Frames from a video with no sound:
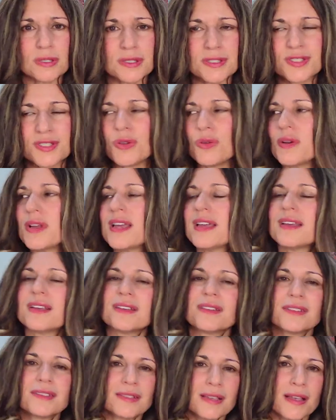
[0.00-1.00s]
So
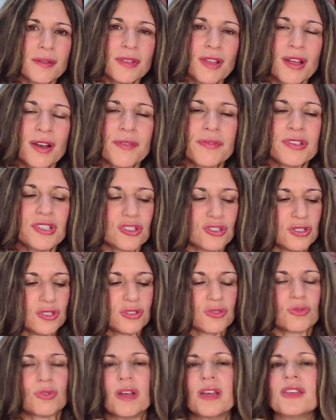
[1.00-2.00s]
a lot of us
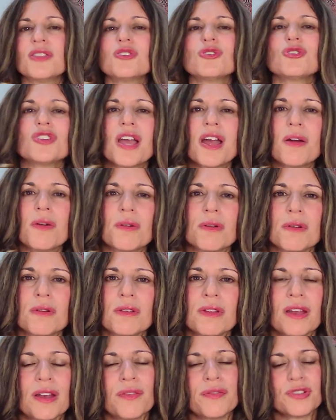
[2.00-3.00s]
just cry in the shower. A
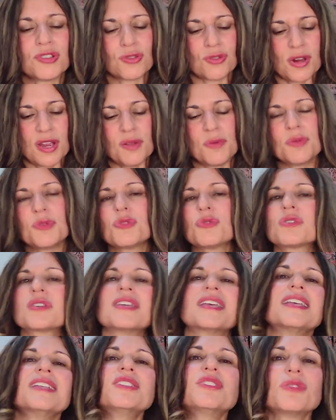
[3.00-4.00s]
lot of us cry when your
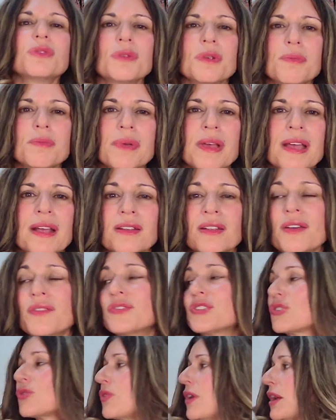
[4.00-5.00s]
kids are in bed. A lot of
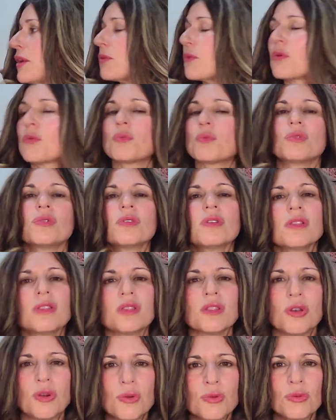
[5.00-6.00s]
us cry when we're
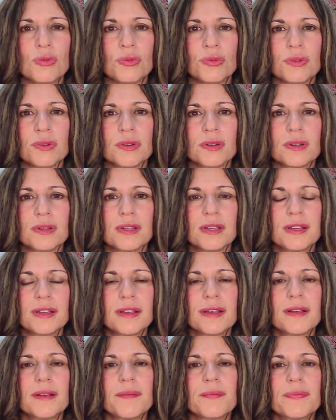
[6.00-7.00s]
alone.
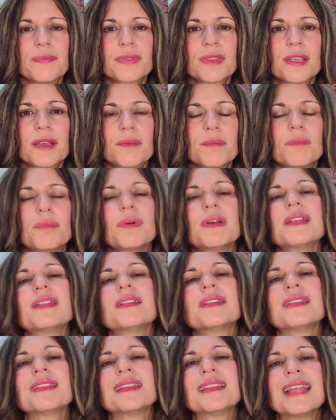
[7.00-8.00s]
But
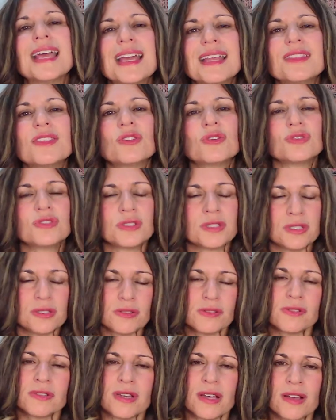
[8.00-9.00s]
let those
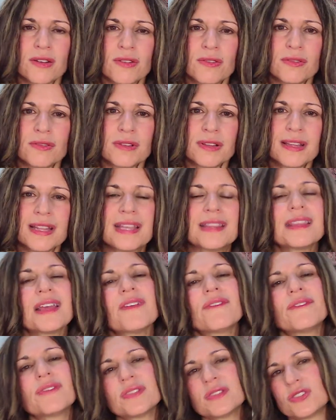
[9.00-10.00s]
tears out. Let
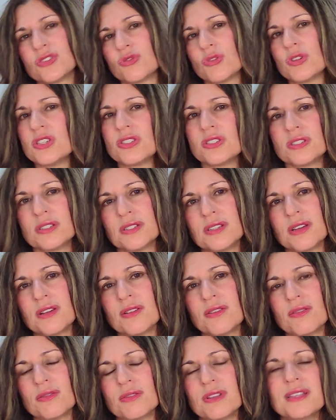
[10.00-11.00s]
that frustration
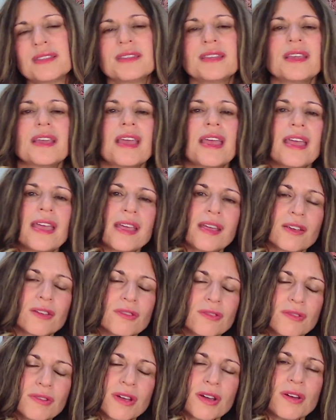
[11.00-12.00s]
out. Let the
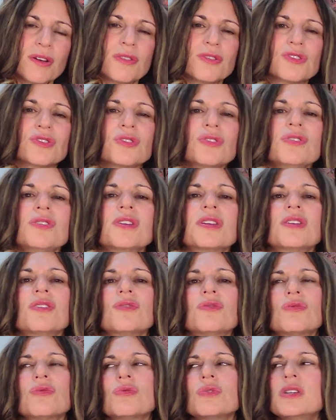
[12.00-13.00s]
anger out so you
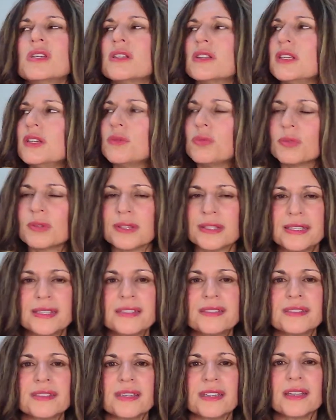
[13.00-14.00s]
can really
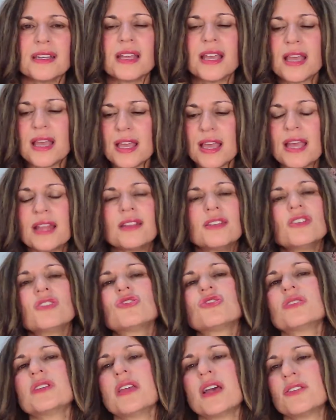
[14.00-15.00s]
release it. And
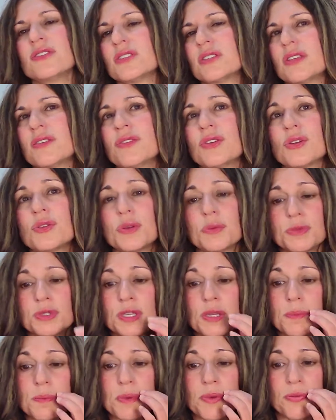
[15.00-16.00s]
usually, I'll just give you a quick
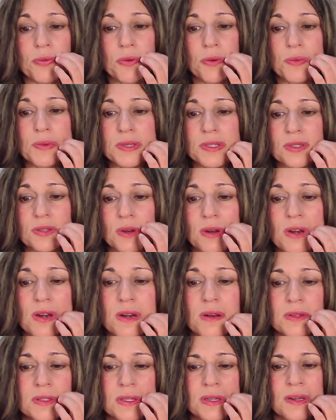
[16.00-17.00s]
tip before we
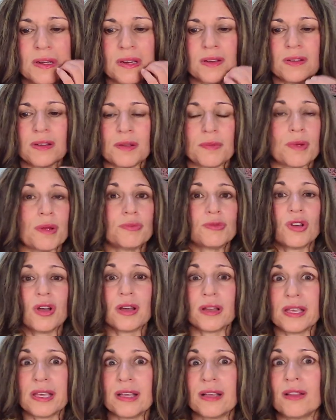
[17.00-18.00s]
start. Like I'm
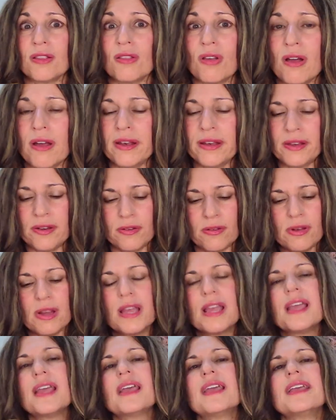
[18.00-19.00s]
talking a lot here.
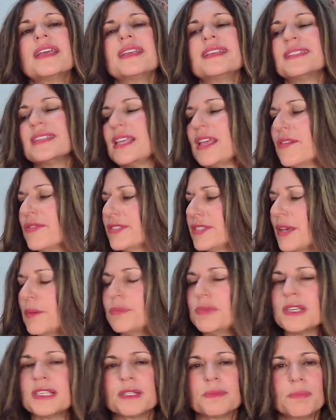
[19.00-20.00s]
Is if
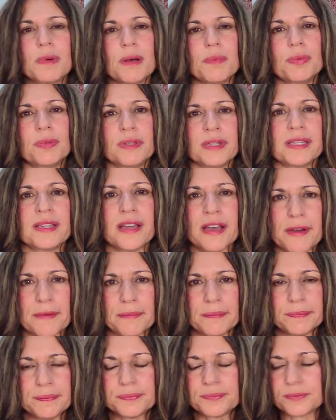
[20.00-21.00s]
something's bubbling up,
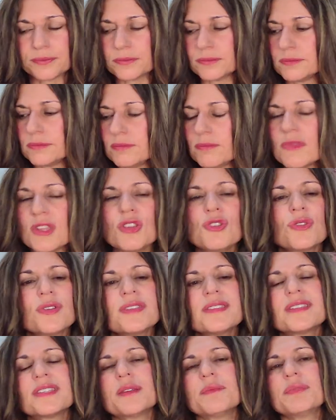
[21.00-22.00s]
you
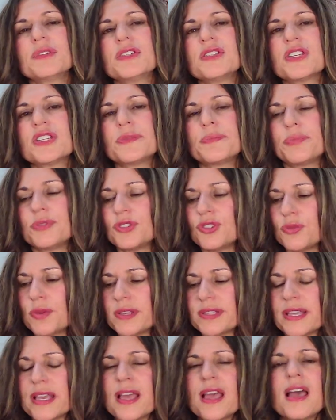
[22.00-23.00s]
can simply just push away.
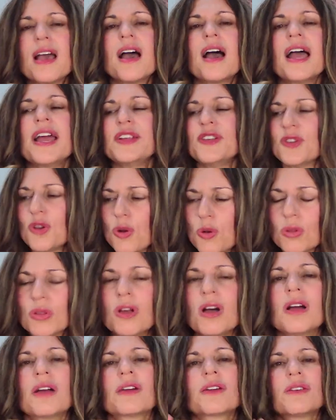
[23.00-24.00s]
Say, I no
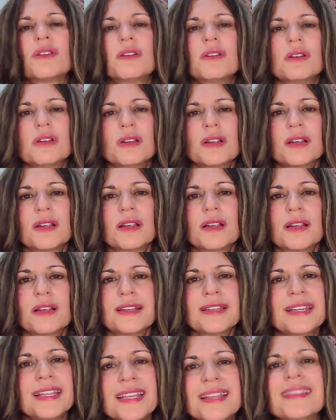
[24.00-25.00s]
longer
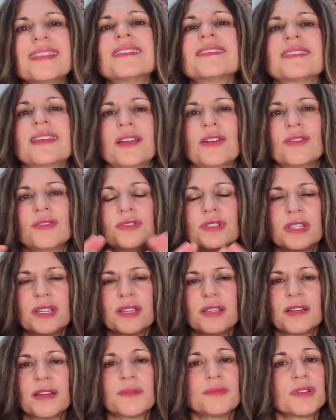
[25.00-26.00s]
need this
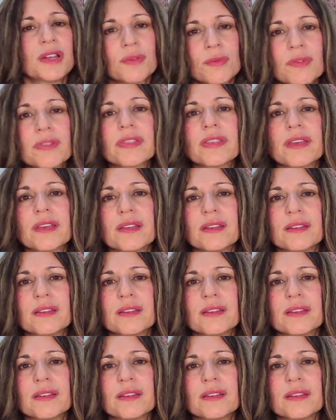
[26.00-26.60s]
energy. I'm done with it.